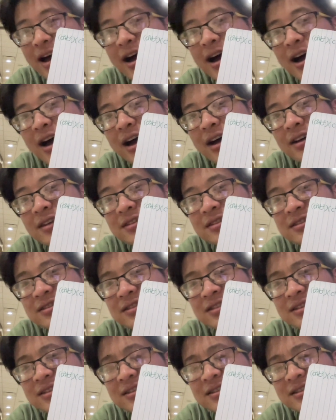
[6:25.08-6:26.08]
on
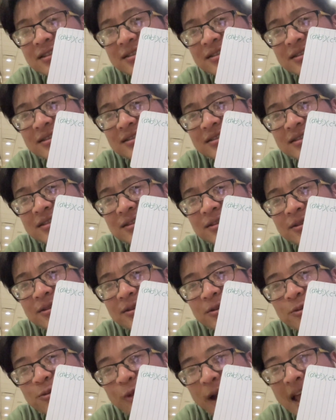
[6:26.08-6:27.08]
the
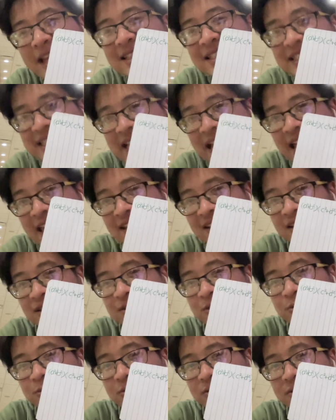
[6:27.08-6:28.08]
right side,
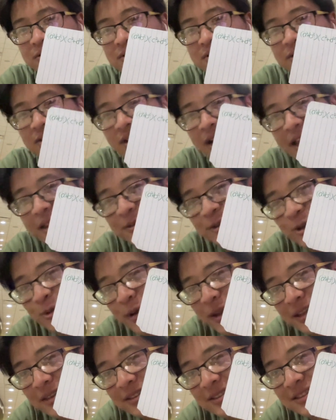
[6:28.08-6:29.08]
I don't know
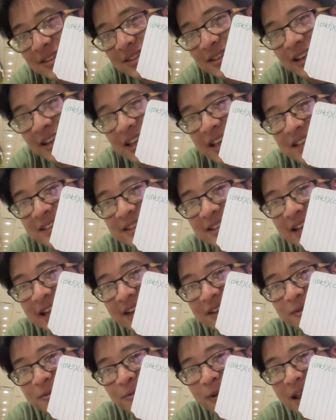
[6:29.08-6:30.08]
whether it is
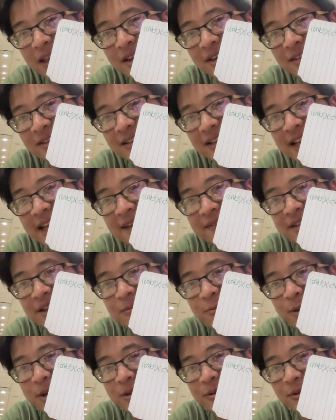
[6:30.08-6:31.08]
like a right or left
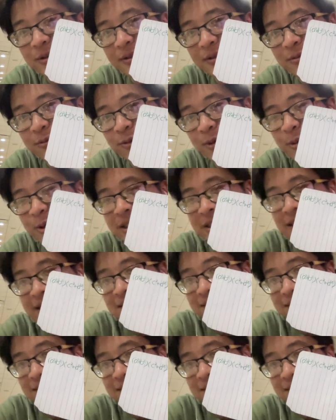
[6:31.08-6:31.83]
when you watch this